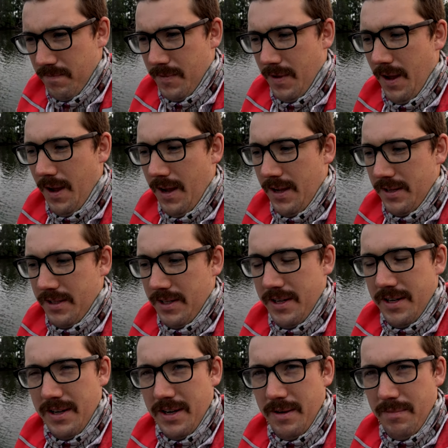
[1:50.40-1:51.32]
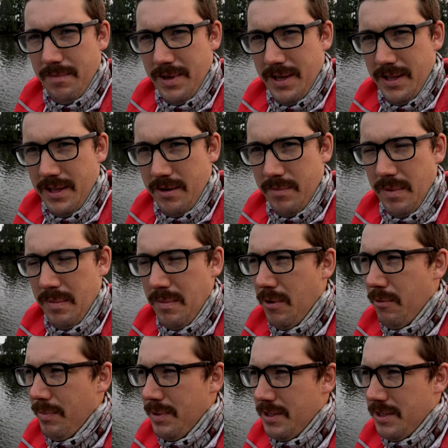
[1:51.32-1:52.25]
cast it and be a little bit
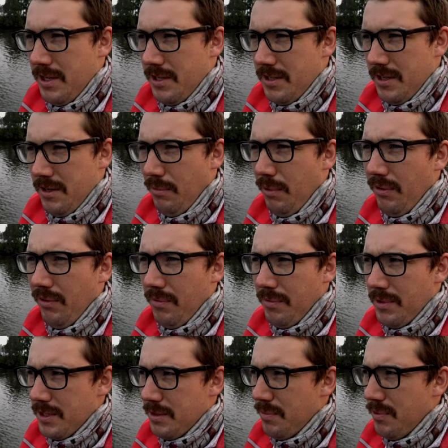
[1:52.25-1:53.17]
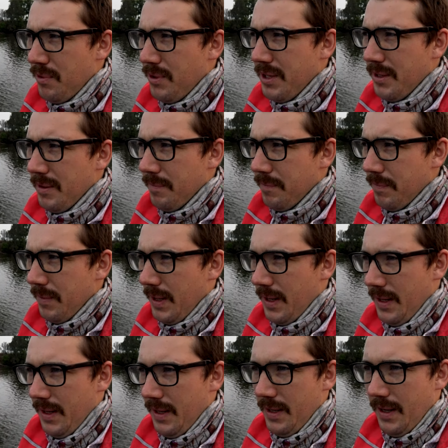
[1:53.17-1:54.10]
more persistent with him this morning
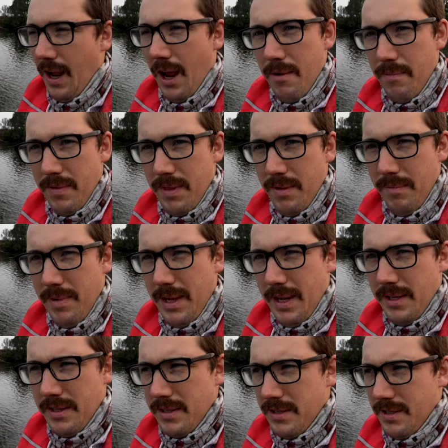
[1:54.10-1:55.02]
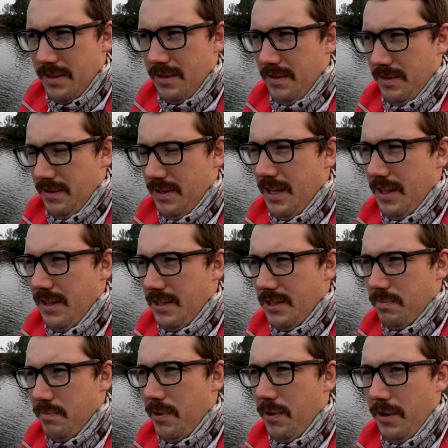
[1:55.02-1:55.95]
and hope for the best that
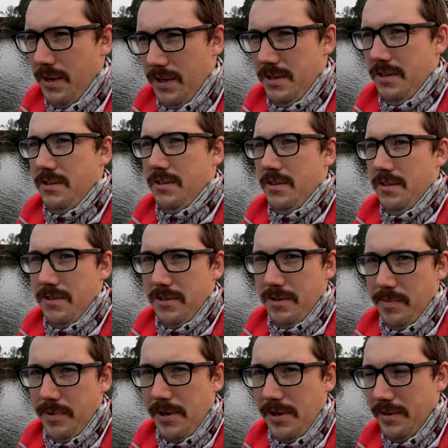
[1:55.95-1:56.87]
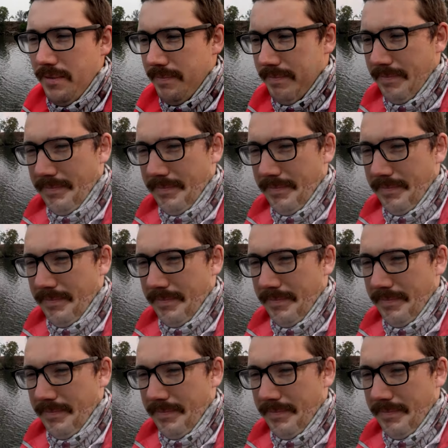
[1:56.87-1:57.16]
this spot is the spot.